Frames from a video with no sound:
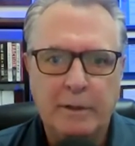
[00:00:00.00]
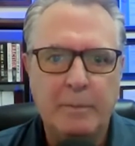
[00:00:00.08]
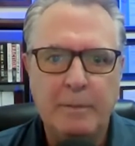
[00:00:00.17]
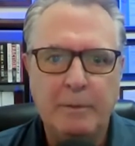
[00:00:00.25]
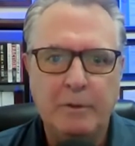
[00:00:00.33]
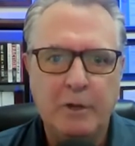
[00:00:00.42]

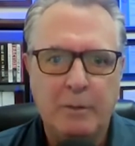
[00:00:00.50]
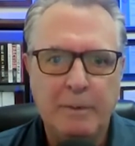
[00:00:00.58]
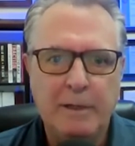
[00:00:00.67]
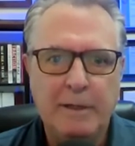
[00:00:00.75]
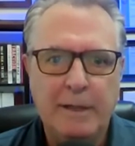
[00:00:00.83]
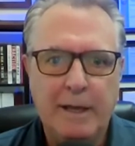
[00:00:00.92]
Some people
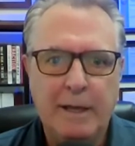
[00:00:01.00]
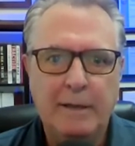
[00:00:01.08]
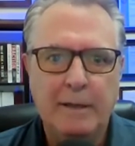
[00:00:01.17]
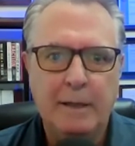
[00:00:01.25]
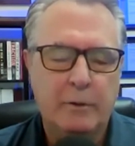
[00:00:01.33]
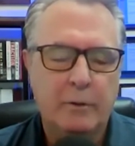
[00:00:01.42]
jump into
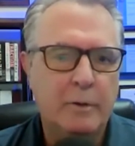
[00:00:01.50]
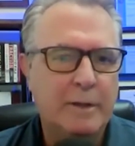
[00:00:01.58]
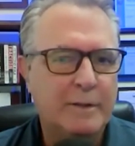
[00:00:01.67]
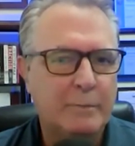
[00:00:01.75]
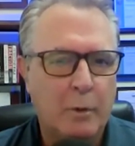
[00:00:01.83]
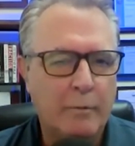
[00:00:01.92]
that.
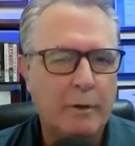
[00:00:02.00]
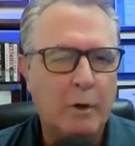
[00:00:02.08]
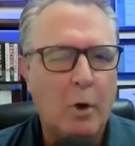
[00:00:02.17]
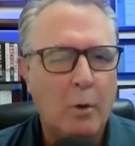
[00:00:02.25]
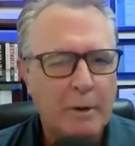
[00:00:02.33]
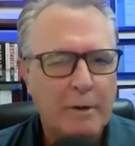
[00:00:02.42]
It's more of a
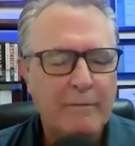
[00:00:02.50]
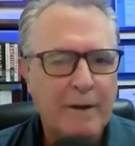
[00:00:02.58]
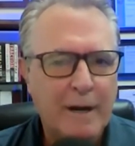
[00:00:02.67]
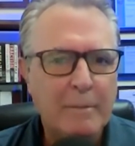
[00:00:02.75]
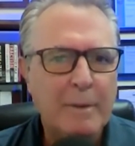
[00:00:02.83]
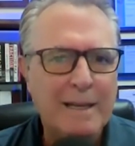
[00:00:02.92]
corporate
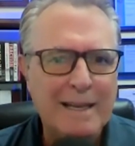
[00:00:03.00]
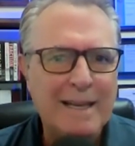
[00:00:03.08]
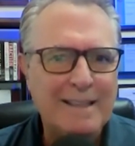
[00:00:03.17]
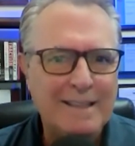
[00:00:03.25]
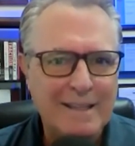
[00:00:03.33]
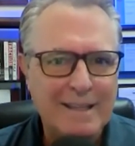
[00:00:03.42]
environment,
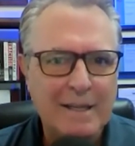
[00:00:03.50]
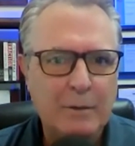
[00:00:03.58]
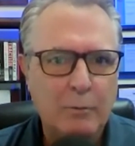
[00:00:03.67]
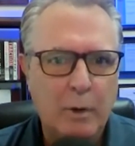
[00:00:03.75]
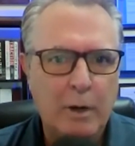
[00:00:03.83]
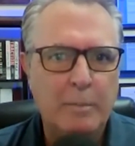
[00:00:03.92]
I think,
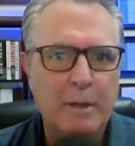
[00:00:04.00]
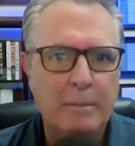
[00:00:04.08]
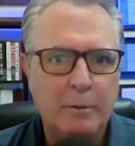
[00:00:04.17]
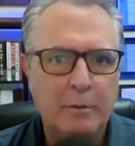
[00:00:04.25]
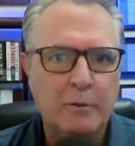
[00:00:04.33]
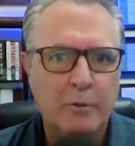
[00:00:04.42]
where
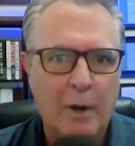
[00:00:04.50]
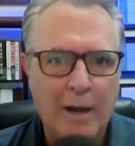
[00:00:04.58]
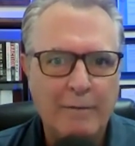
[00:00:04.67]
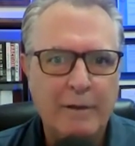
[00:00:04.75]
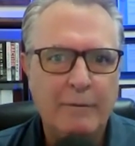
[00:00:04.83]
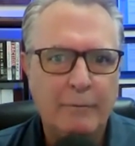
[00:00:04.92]
people are
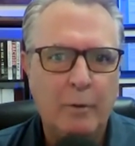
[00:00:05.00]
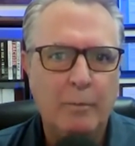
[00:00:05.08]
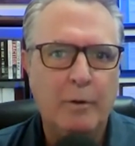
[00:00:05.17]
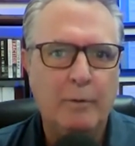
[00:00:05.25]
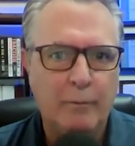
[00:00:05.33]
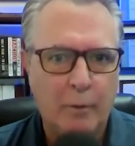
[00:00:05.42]
driving for
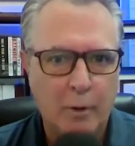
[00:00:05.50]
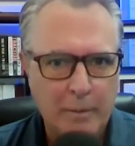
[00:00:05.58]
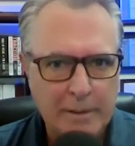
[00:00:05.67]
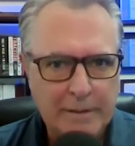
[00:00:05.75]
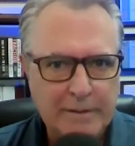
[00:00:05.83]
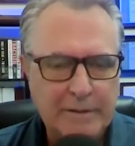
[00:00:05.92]

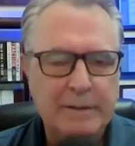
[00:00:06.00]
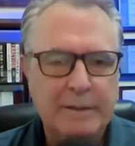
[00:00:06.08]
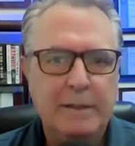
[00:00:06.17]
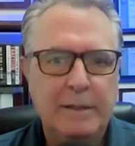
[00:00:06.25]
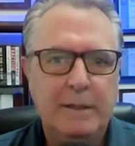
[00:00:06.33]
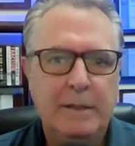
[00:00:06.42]
performance
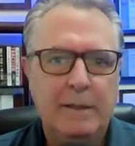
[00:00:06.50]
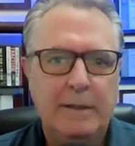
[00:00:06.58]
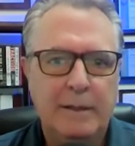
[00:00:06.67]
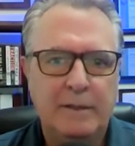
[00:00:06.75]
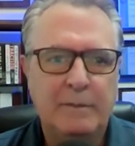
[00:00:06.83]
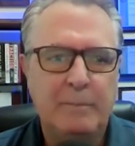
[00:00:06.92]

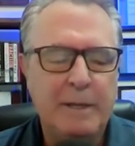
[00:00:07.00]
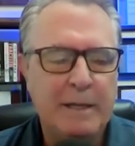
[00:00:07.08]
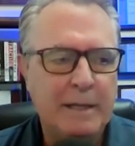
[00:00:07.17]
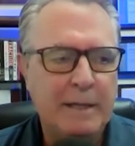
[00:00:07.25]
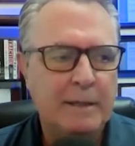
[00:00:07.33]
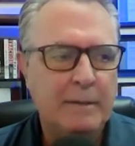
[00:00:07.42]
that's
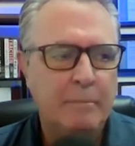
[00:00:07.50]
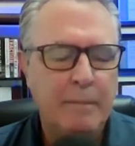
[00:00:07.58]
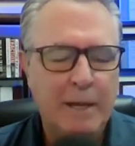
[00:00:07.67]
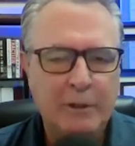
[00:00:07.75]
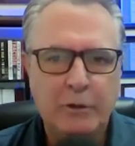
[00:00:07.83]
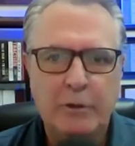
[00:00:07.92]
being
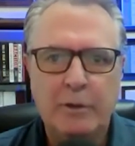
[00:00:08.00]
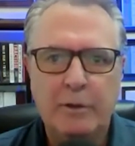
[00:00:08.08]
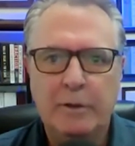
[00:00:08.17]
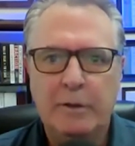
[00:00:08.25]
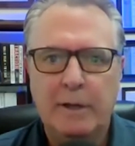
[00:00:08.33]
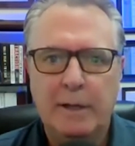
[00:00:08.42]

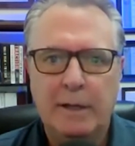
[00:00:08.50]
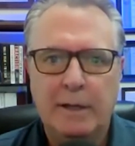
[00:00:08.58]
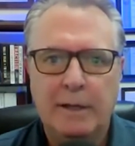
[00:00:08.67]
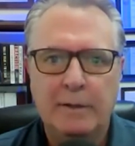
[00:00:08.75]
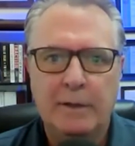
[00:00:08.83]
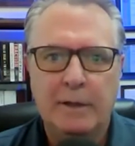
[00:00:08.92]
measured
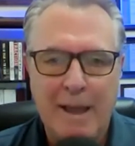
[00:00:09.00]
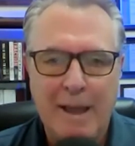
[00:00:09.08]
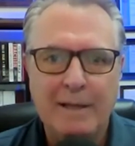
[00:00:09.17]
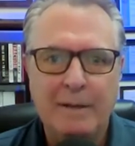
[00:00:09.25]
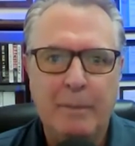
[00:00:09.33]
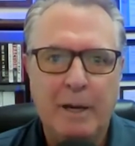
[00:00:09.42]
and
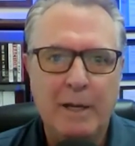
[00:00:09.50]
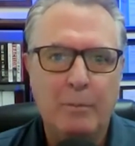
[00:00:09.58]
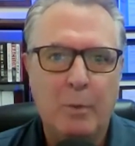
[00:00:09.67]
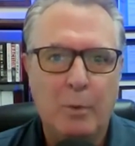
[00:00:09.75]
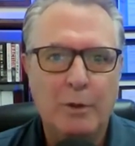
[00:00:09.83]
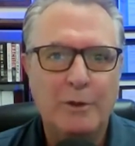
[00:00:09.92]
demanded by a
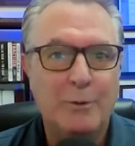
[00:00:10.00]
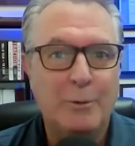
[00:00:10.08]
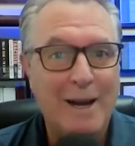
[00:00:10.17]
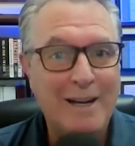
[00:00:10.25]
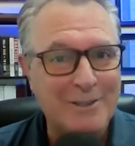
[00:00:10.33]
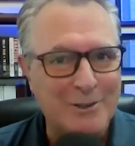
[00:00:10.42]
board of
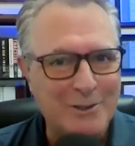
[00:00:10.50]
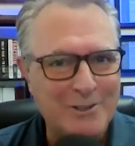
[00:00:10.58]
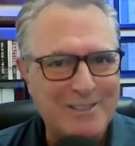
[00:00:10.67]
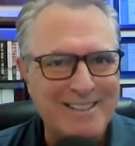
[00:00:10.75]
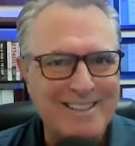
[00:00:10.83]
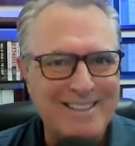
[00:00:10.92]

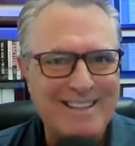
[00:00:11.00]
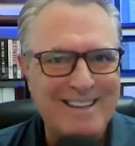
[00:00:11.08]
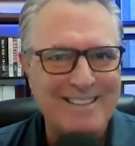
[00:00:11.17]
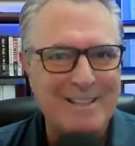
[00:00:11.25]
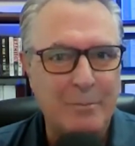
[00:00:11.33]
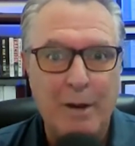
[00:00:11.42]
directors. In this
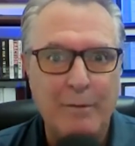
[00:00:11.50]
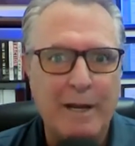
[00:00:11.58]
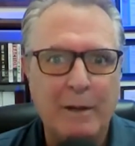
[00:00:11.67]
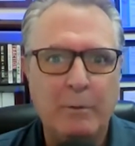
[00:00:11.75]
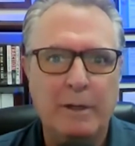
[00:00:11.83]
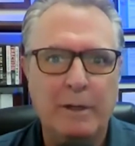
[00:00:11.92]
case, private
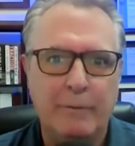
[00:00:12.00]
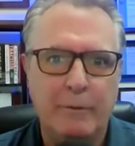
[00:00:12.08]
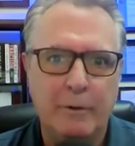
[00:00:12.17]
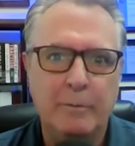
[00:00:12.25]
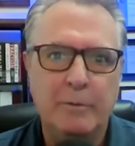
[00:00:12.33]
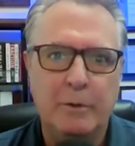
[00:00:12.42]
equity
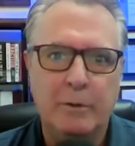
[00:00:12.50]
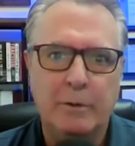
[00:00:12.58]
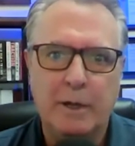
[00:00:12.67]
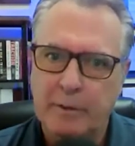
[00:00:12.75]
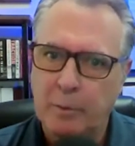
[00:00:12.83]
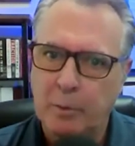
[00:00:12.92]
firms are
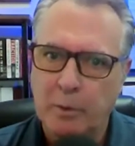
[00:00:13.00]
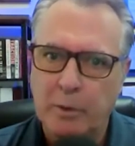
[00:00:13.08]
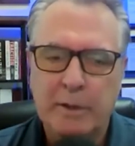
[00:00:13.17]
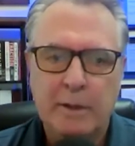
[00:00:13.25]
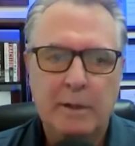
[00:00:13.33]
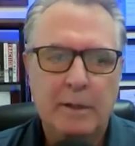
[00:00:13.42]
on the
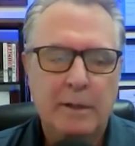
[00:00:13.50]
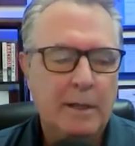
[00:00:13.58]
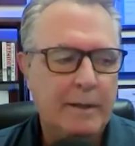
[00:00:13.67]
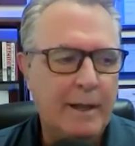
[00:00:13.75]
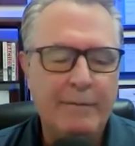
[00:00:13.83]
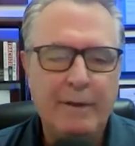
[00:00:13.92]
board,
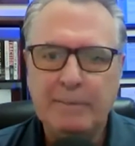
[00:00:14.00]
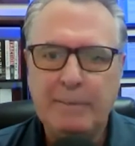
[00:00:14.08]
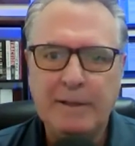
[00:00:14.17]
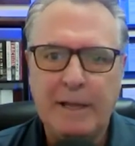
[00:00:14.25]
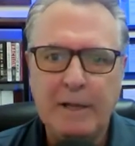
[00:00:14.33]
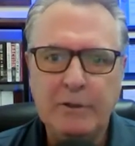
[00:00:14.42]
and they have
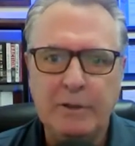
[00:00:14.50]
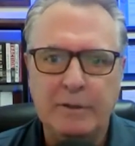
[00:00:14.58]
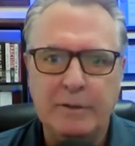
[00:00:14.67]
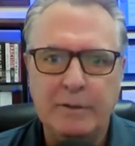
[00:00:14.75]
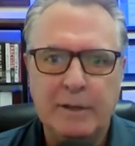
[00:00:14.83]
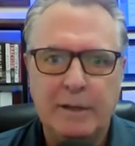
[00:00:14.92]

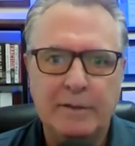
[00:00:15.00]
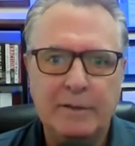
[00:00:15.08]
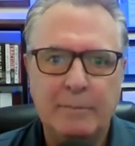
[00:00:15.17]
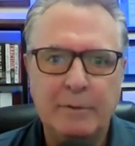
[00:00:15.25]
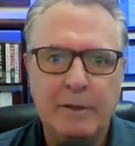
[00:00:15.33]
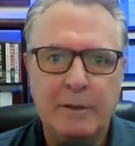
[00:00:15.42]
expectations, and it's
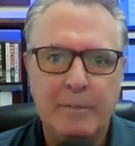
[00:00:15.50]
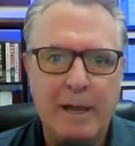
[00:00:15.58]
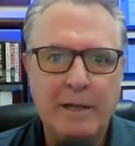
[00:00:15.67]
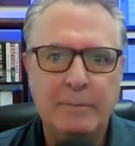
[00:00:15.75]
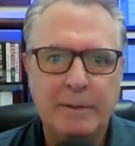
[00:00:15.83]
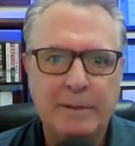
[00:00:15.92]
up to the
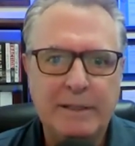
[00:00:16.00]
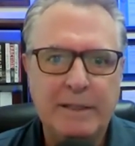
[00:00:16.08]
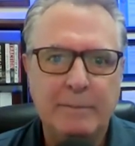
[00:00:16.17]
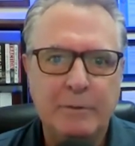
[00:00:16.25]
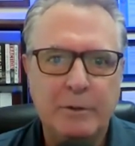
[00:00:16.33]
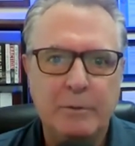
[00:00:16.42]
management
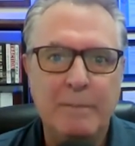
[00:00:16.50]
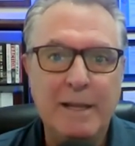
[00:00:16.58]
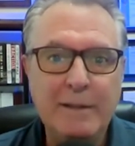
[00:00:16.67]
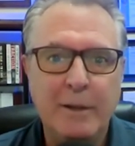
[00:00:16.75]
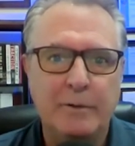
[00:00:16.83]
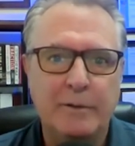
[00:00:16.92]
team to
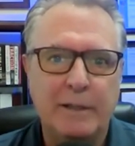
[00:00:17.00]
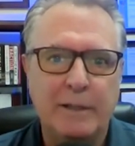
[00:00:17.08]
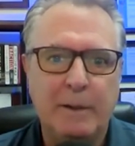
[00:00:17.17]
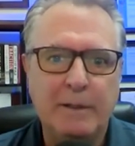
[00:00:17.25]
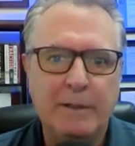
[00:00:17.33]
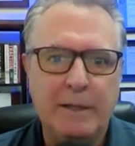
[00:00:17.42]
meet those
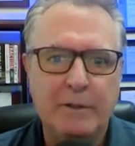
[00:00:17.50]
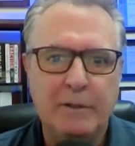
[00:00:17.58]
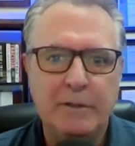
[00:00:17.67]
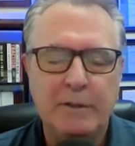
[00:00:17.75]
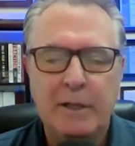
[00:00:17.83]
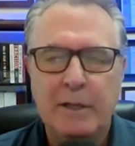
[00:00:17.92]

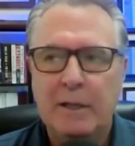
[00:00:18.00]
expectations.